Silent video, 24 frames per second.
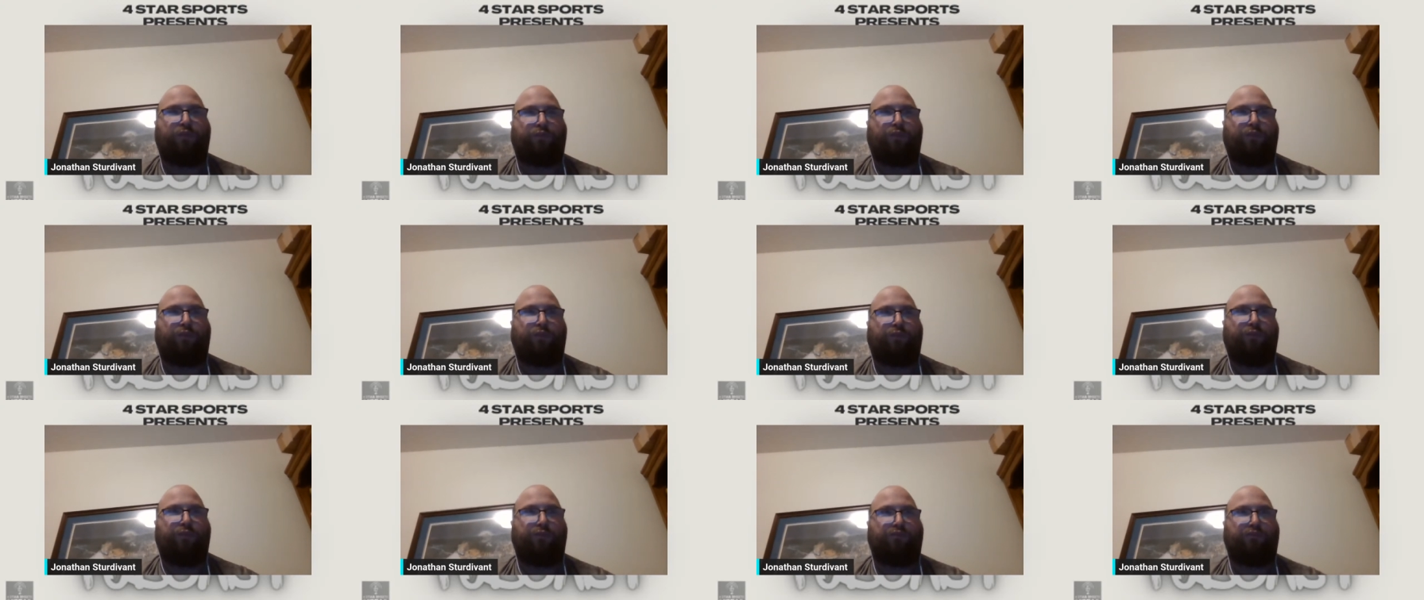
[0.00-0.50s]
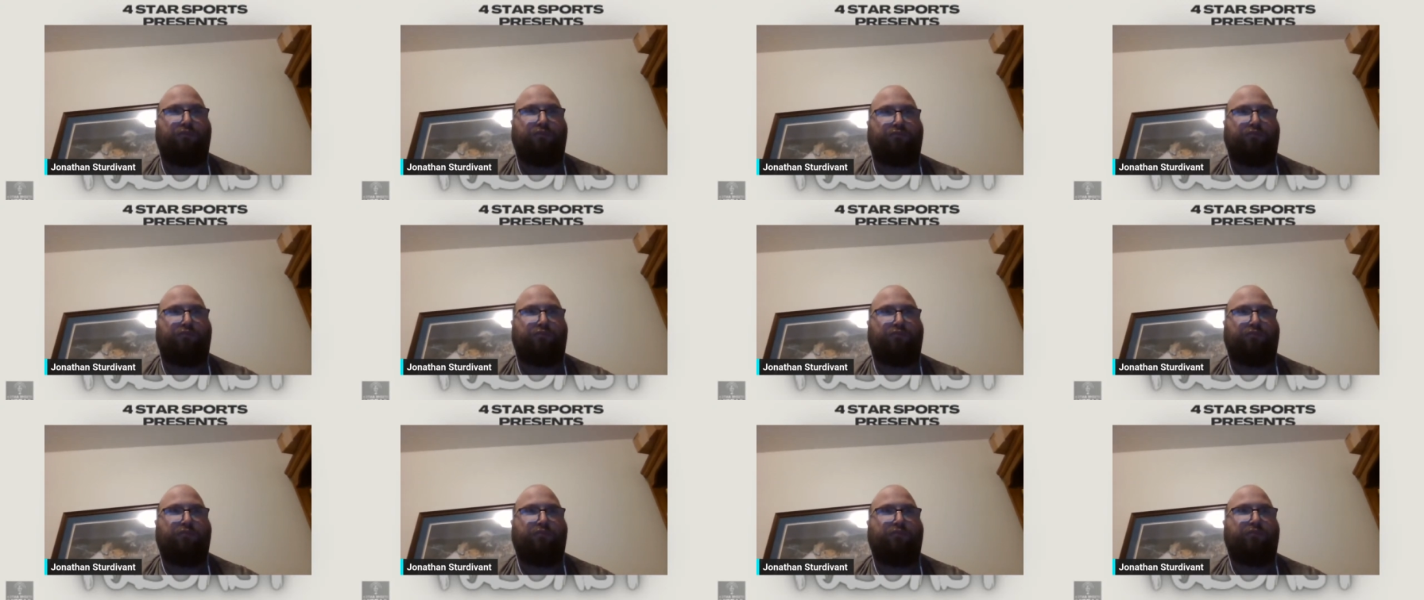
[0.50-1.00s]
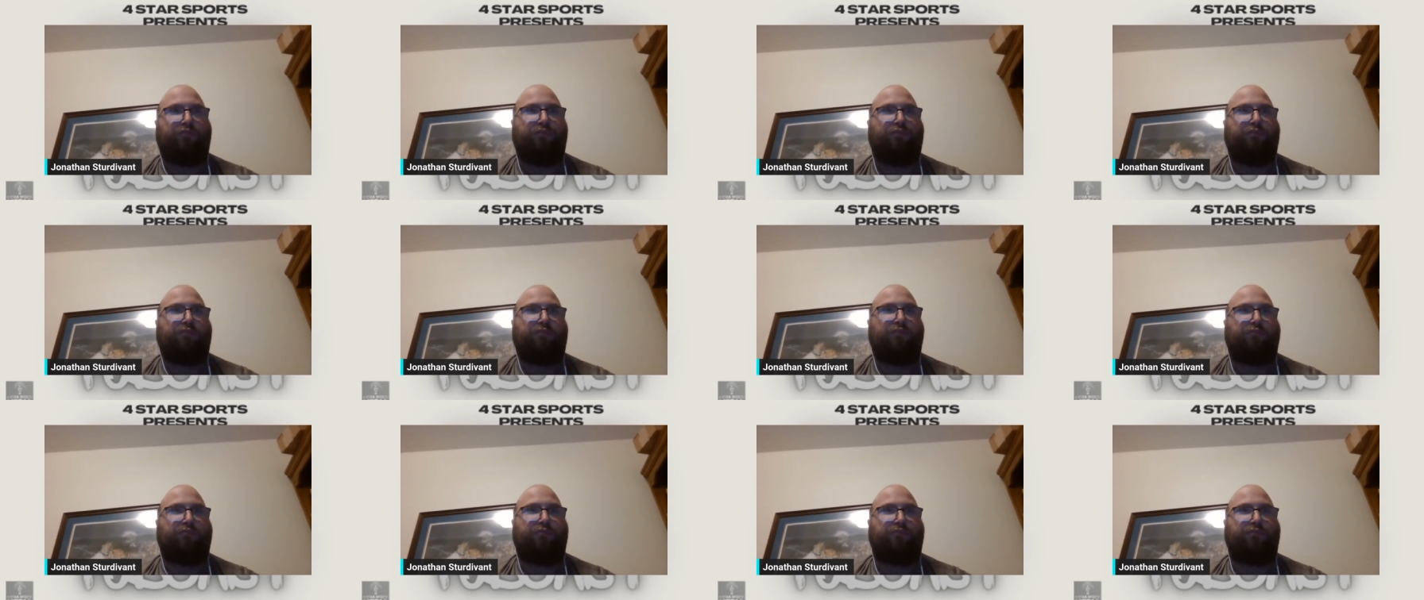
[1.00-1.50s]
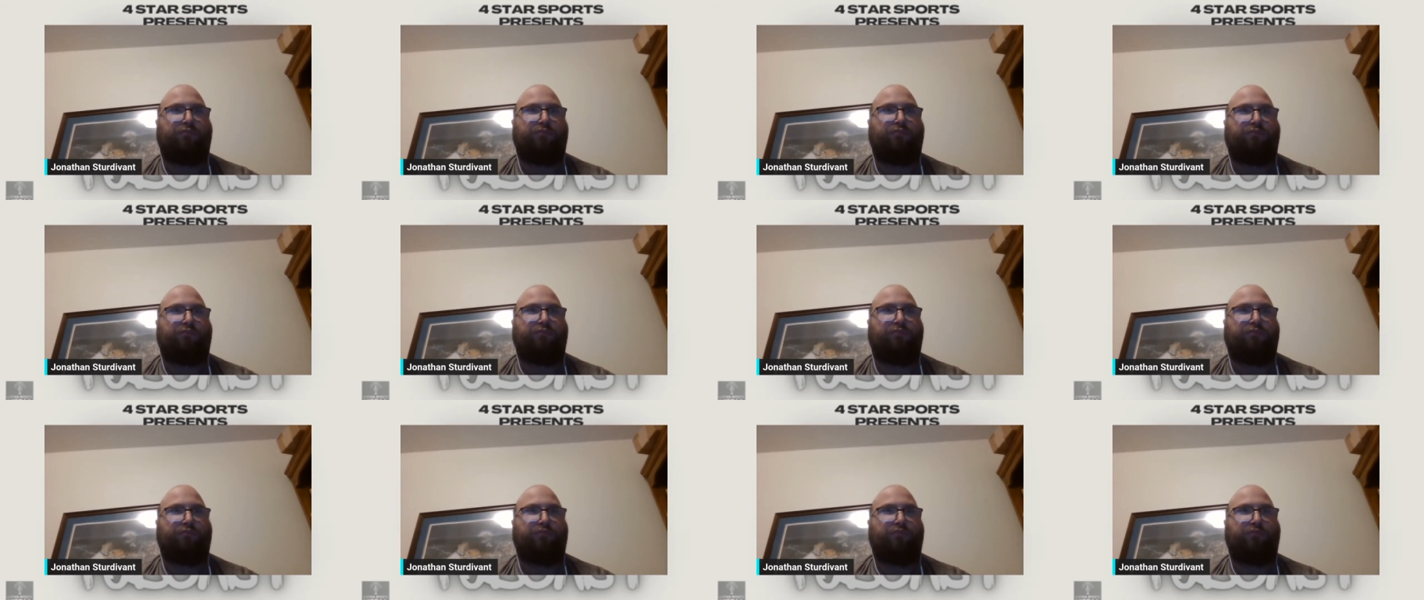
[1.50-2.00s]
I mean, OB
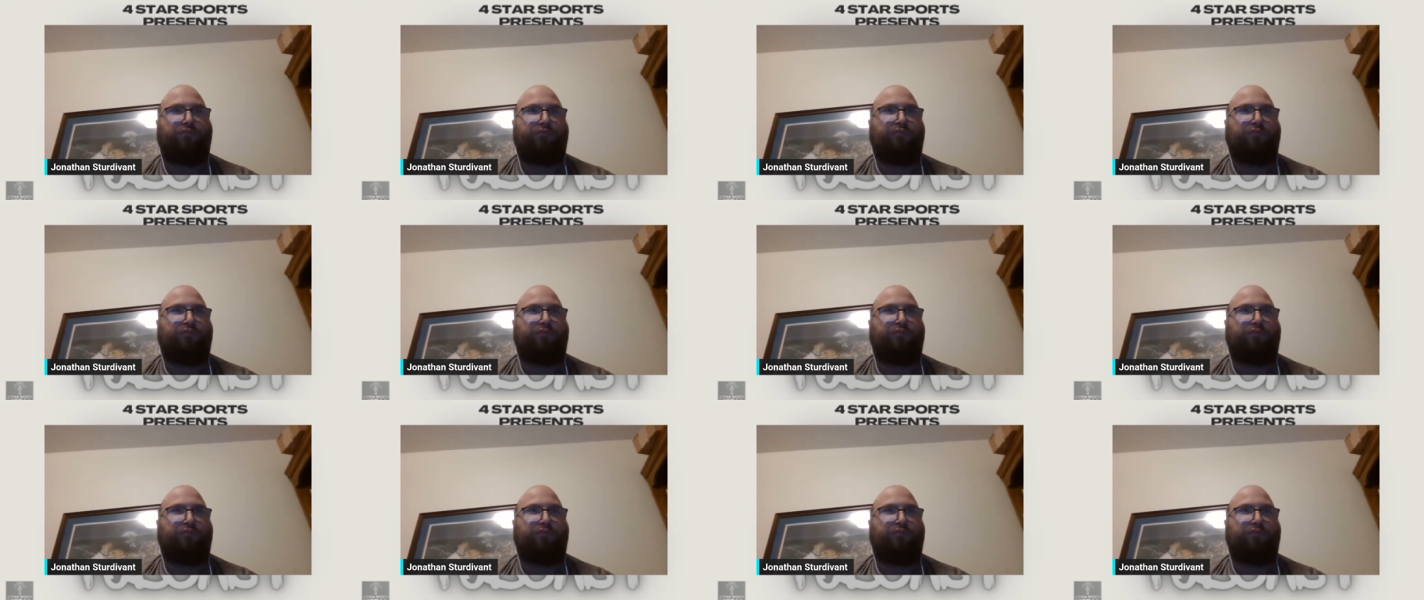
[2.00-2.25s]
was